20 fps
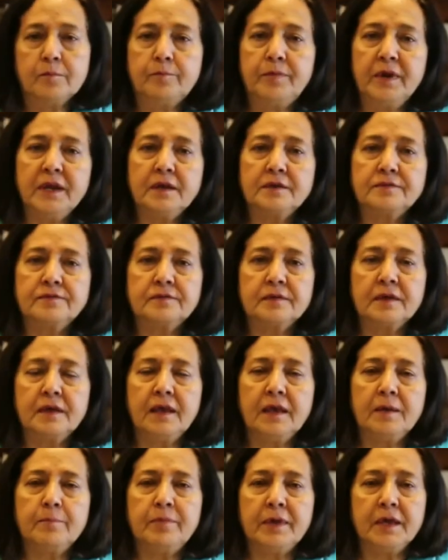Bricks
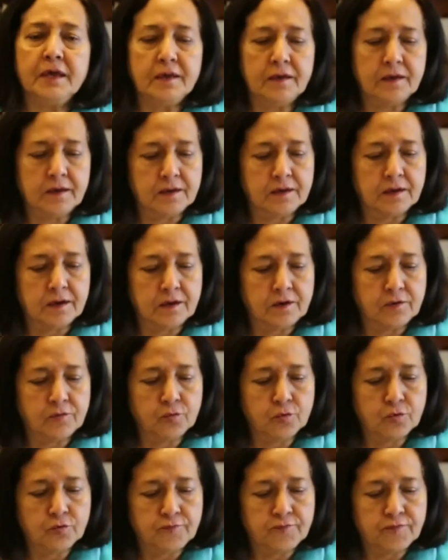gaping,
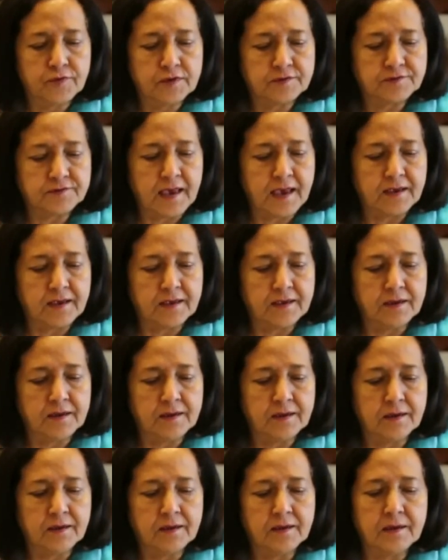roof sagging,
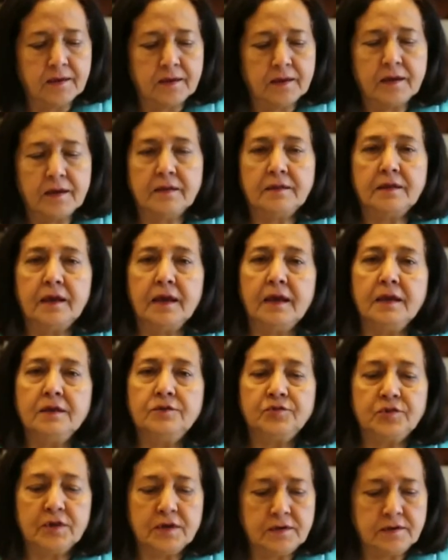the
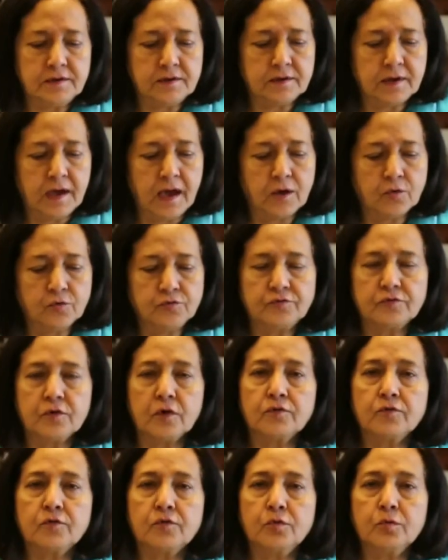ancient house
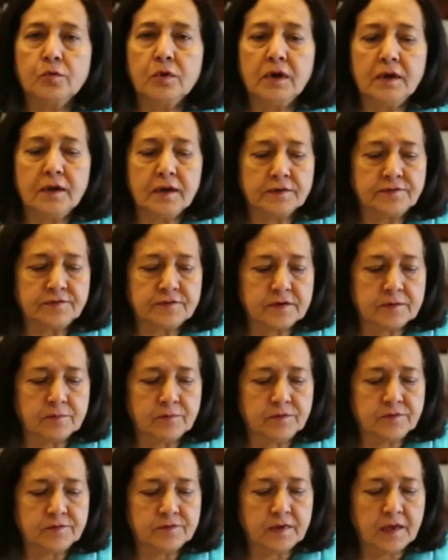of cruel
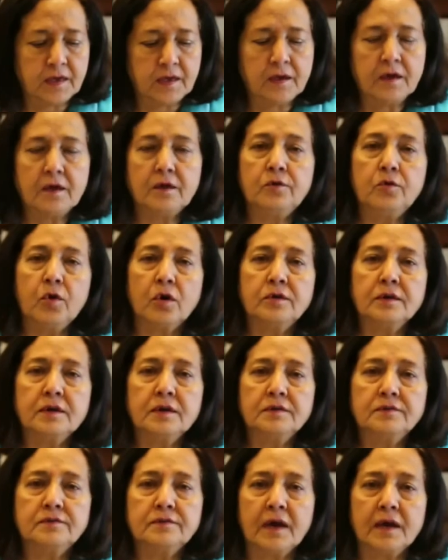customs
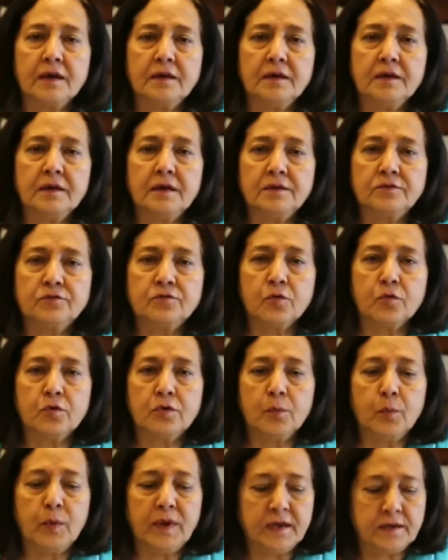totters under its own
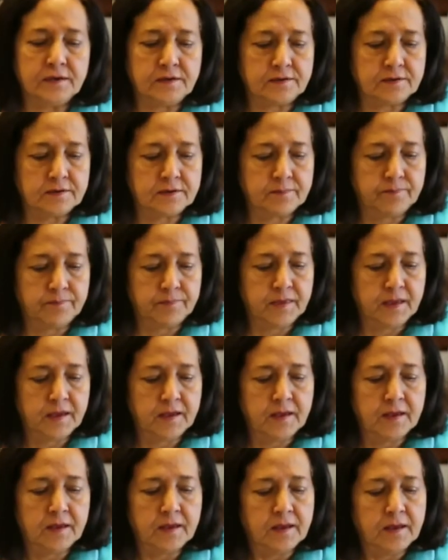weight.
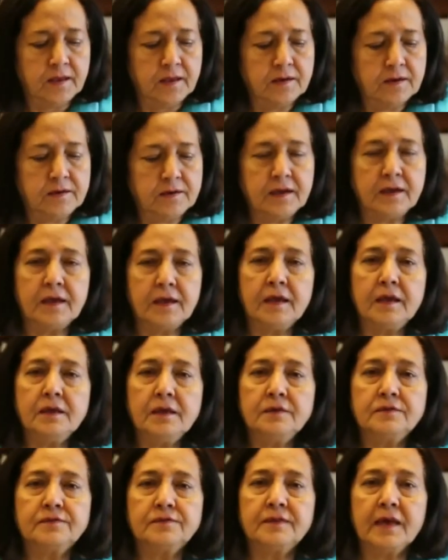In a decaying
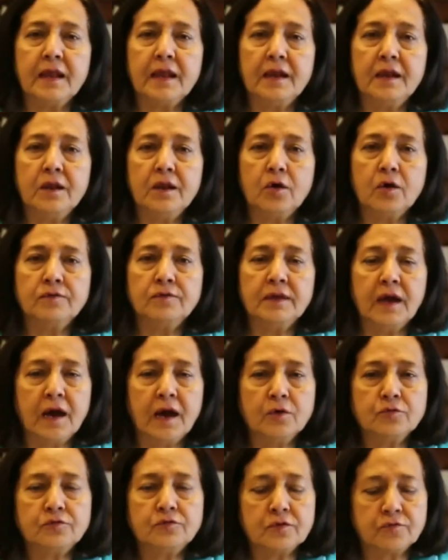cell of the
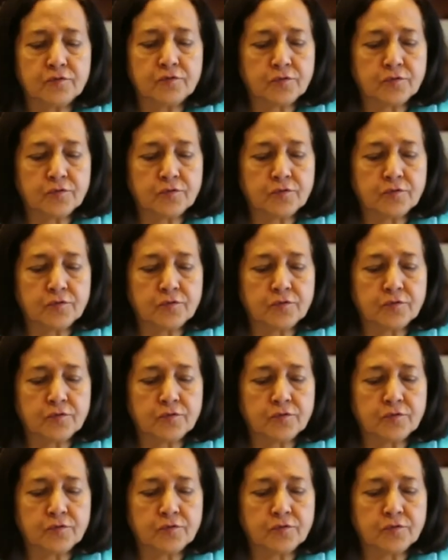house of